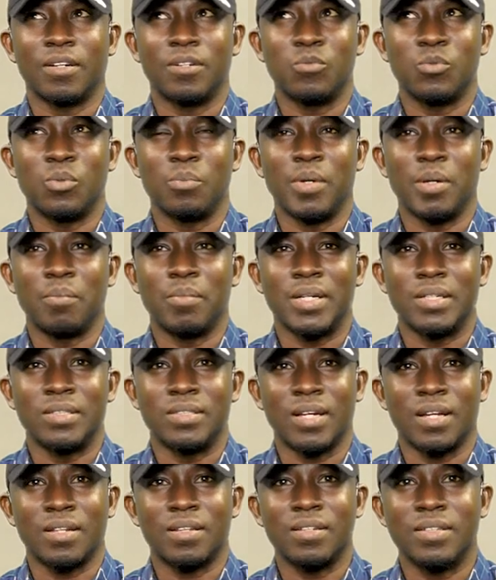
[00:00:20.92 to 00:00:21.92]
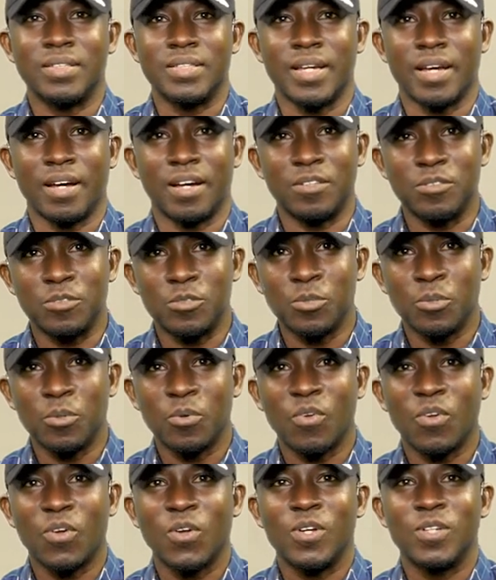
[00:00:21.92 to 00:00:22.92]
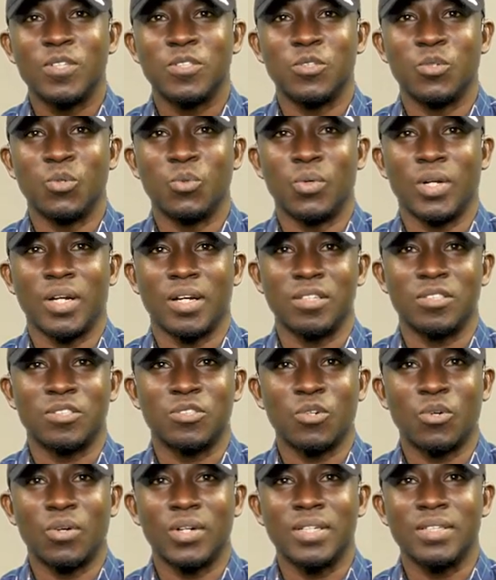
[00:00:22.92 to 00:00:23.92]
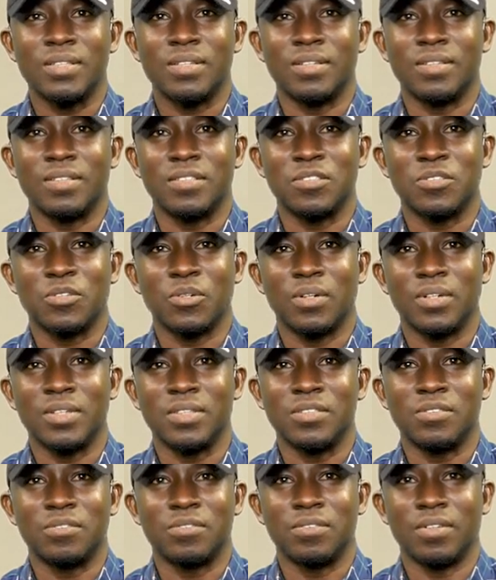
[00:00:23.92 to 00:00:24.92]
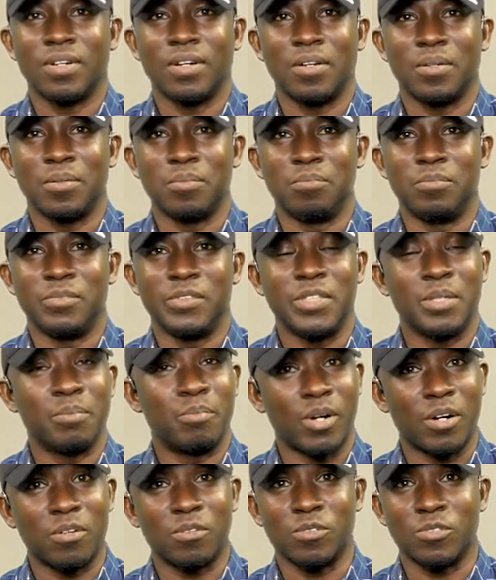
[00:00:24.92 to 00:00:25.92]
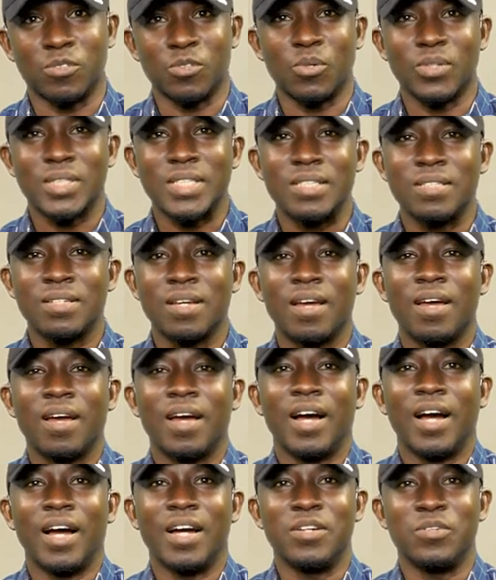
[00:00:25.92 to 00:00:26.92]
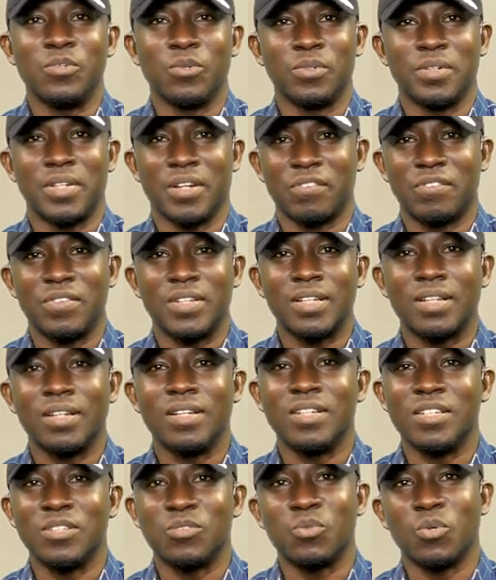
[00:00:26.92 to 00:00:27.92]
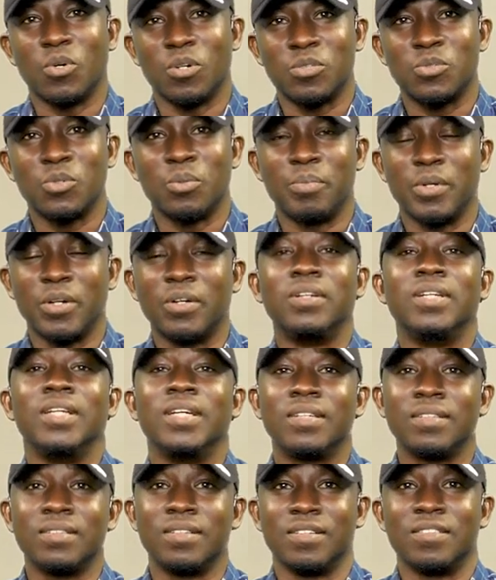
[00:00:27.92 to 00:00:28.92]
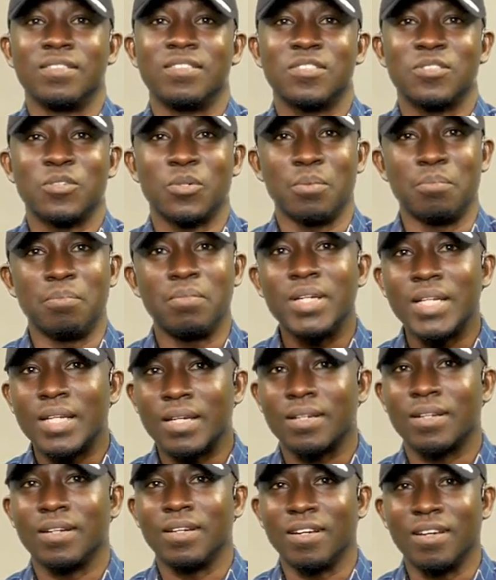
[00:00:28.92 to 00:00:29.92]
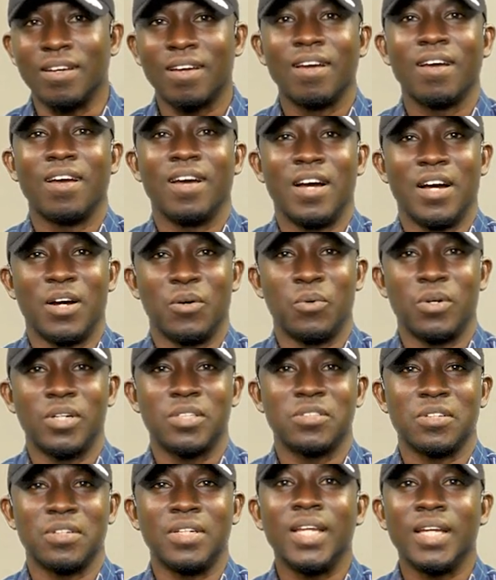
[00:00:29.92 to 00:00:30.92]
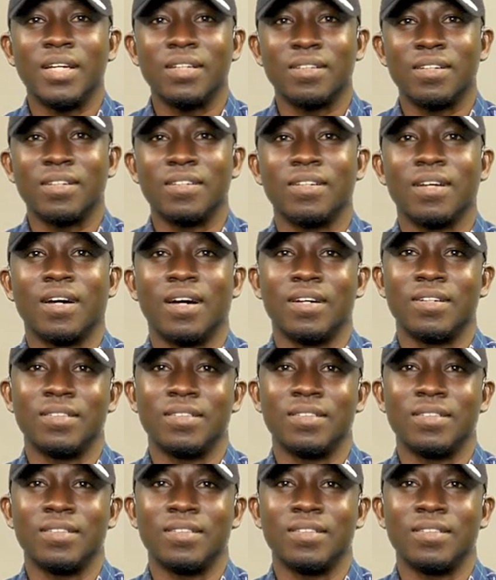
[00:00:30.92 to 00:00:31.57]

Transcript: can't remember exactly the handle. So when I saw it and I saw it's dbrownconsulting, I know definitely it will also be on LinkedIn. So immediately I went on LinkedIn